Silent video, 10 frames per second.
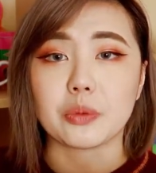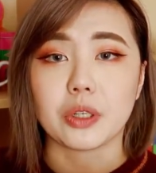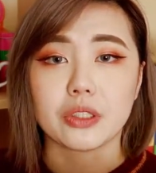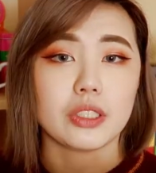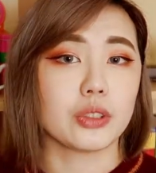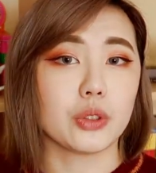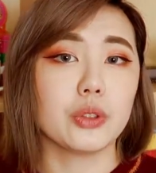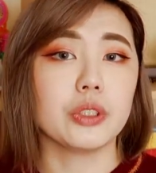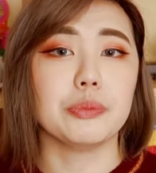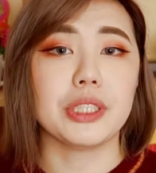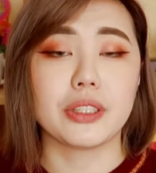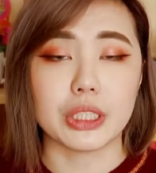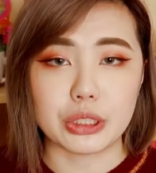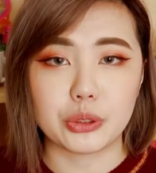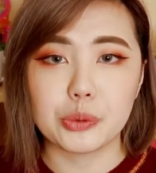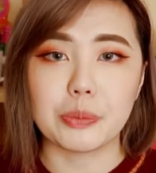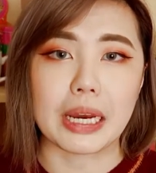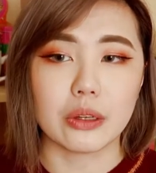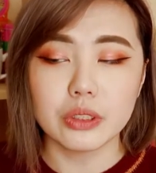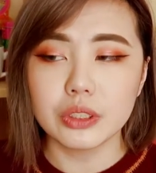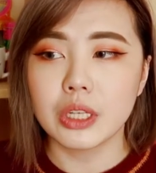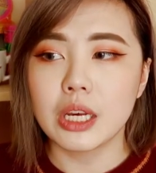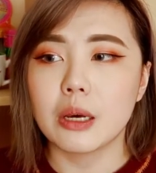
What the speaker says: one on its own, it would be £32.